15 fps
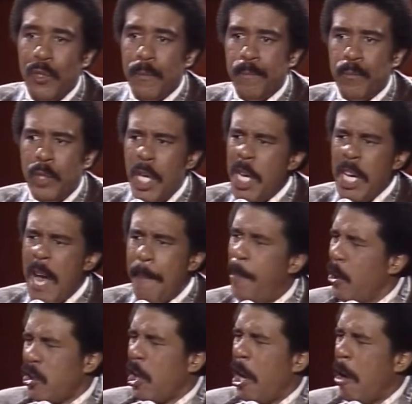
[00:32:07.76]
$10
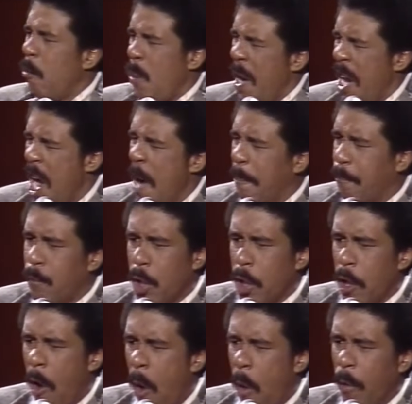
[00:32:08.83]
pussy done went up,
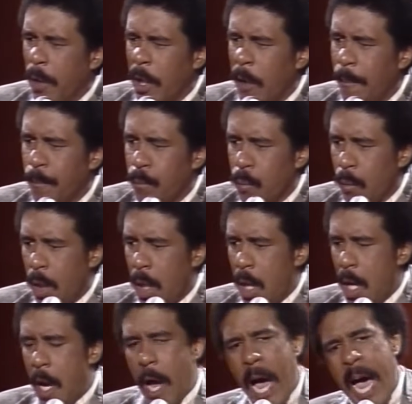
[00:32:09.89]

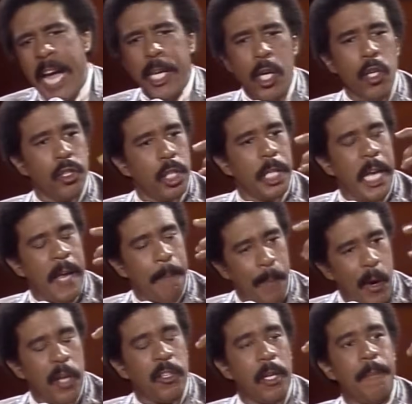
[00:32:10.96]
I used to get
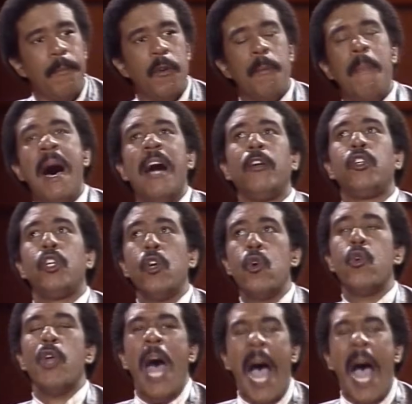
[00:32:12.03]
pussy for about $2.